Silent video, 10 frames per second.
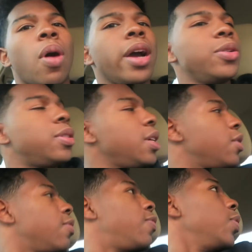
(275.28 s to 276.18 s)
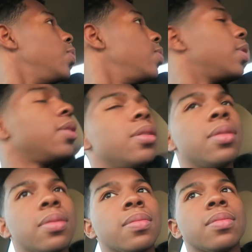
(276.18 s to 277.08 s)
Why are you stealing food?
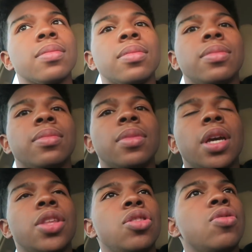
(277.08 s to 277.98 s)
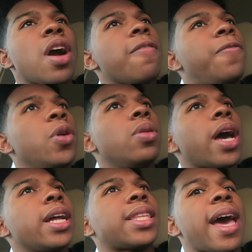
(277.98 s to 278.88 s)
You got food
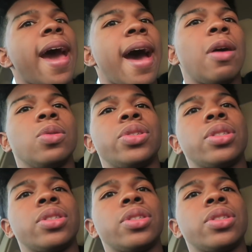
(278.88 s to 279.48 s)
at the house.